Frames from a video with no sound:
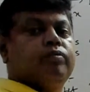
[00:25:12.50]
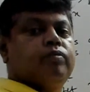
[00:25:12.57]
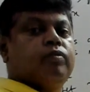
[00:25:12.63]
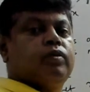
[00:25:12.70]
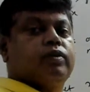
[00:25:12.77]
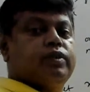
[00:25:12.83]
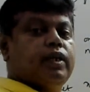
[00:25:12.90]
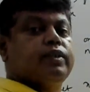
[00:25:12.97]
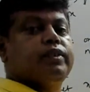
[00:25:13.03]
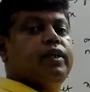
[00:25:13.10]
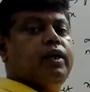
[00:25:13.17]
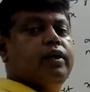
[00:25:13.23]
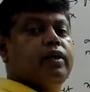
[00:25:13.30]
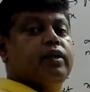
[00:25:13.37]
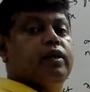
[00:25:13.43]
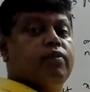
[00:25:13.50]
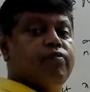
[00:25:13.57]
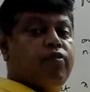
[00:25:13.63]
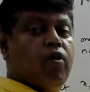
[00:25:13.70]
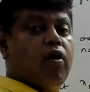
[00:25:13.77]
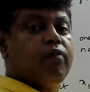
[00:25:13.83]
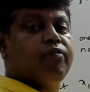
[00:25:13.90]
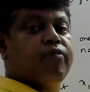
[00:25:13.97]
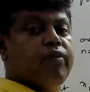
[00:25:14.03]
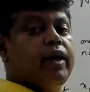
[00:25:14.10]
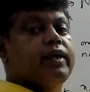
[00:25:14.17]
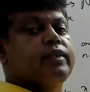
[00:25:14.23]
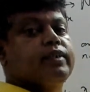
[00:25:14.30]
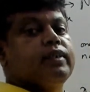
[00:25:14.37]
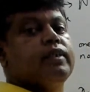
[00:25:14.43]
such that f of
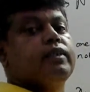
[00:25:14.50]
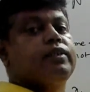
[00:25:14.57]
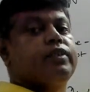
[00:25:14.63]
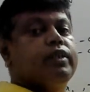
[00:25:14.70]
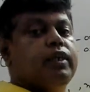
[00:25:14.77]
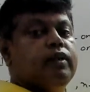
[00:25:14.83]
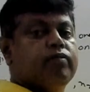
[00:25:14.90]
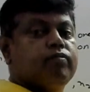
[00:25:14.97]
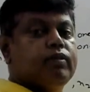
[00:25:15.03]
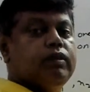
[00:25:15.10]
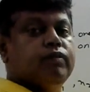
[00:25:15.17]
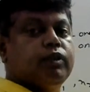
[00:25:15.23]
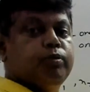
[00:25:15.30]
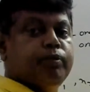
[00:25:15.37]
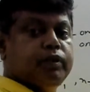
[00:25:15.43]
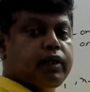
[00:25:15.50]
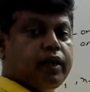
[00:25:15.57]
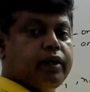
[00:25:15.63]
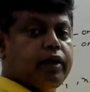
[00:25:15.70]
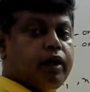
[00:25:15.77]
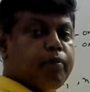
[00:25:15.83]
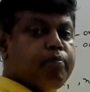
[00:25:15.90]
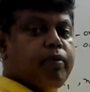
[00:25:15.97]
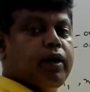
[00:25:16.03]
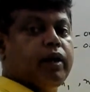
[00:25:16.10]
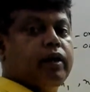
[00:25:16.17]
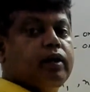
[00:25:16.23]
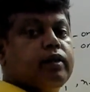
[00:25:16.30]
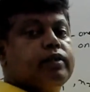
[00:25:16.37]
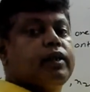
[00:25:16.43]
x is 3, which means that number
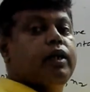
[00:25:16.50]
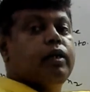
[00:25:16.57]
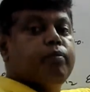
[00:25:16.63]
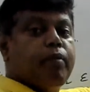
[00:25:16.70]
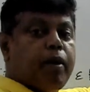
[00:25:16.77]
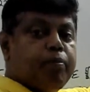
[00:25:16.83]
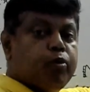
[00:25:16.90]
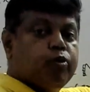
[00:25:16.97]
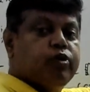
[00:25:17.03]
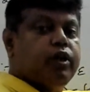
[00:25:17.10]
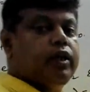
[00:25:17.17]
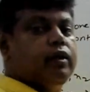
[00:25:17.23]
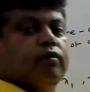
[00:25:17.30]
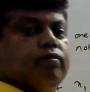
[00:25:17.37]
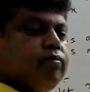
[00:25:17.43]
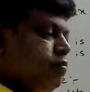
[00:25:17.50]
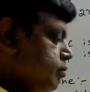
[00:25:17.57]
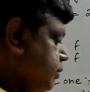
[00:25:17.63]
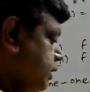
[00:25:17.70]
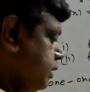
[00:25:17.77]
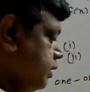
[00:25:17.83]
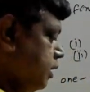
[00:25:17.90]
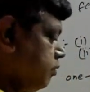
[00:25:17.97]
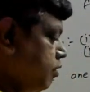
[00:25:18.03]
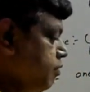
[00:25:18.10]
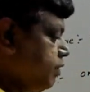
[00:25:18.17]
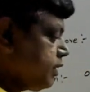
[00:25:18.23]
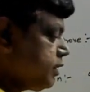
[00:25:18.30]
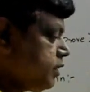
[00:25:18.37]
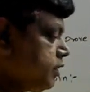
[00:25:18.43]
is getting mapped to 3. F of
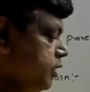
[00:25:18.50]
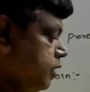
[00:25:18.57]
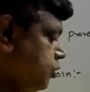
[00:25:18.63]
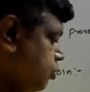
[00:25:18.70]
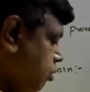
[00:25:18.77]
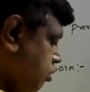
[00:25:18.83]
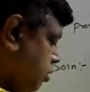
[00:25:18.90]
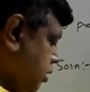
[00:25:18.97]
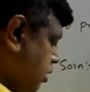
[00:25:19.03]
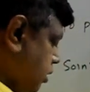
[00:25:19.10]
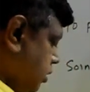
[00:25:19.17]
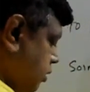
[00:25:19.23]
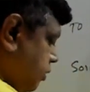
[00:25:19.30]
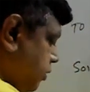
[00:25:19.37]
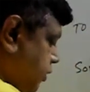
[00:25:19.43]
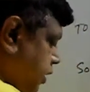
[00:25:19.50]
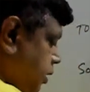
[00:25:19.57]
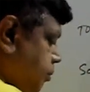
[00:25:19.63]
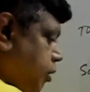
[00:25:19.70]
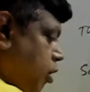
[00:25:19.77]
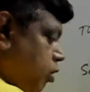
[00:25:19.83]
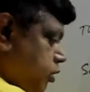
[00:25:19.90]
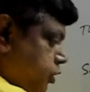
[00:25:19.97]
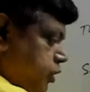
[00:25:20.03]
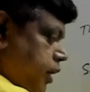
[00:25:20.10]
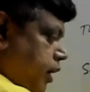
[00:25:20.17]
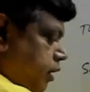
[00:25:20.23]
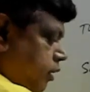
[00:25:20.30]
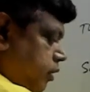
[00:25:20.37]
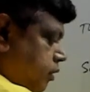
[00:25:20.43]
x is 3. So 3 belongs to
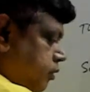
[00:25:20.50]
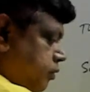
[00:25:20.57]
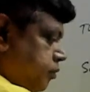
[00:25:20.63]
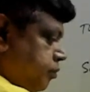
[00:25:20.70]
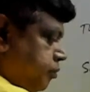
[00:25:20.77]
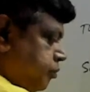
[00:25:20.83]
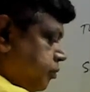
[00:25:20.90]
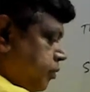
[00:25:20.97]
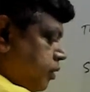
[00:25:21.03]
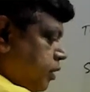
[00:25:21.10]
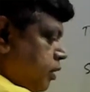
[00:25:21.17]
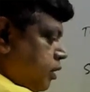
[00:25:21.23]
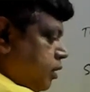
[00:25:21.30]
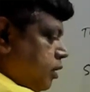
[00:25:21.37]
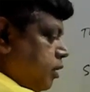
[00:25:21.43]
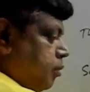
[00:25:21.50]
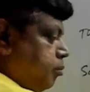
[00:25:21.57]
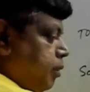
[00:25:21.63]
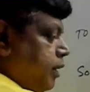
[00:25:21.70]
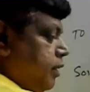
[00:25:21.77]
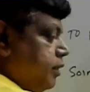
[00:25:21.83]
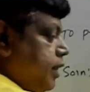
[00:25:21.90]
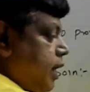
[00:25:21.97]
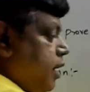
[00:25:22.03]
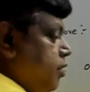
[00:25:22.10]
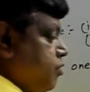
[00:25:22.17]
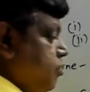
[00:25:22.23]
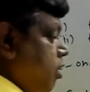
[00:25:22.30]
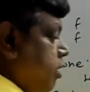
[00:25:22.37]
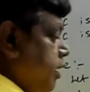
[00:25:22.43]
n, but there does
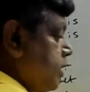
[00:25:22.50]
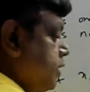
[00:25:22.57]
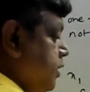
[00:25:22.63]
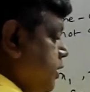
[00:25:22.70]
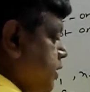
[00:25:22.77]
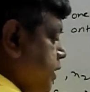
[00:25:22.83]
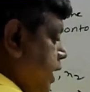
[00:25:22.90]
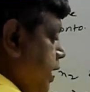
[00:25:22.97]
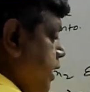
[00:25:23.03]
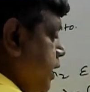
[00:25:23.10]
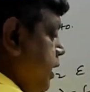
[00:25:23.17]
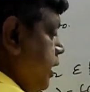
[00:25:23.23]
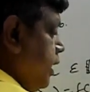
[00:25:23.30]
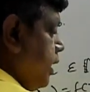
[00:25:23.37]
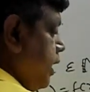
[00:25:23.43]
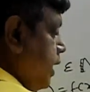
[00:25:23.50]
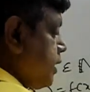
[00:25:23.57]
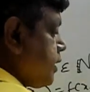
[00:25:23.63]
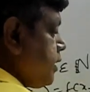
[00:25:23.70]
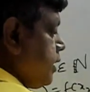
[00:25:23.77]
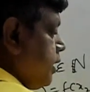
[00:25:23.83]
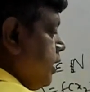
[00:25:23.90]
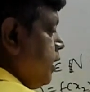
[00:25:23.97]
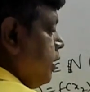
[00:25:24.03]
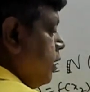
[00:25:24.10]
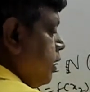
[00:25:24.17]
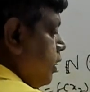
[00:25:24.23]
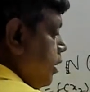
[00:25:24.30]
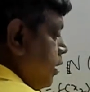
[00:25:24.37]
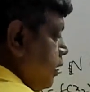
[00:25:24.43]
not exist any x in
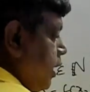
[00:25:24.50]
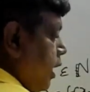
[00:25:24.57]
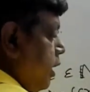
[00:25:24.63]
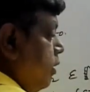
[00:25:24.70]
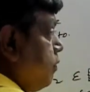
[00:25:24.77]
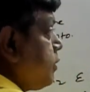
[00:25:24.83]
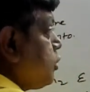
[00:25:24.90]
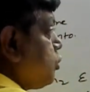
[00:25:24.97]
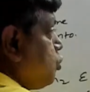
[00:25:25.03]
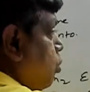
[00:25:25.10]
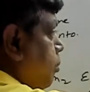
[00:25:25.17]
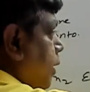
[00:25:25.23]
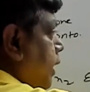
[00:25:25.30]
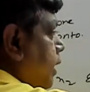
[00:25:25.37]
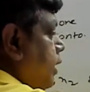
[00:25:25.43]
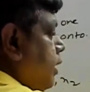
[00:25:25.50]
n, which is domain,